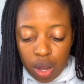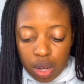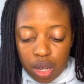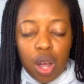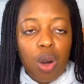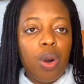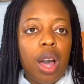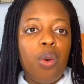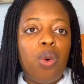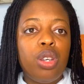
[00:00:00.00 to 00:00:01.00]
Now
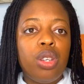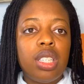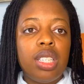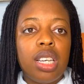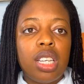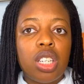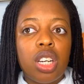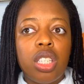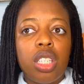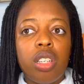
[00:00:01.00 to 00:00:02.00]
I want you to take into
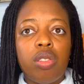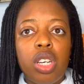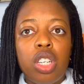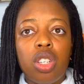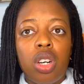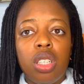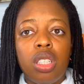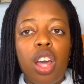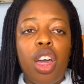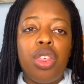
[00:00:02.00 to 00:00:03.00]
consideration
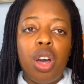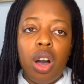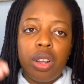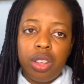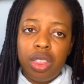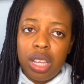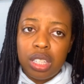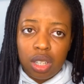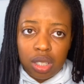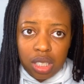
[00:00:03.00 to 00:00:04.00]
the other
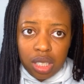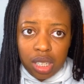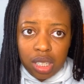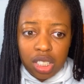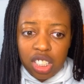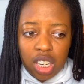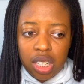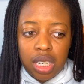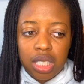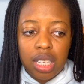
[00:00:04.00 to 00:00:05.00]
things on the
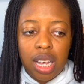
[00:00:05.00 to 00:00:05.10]
checklist,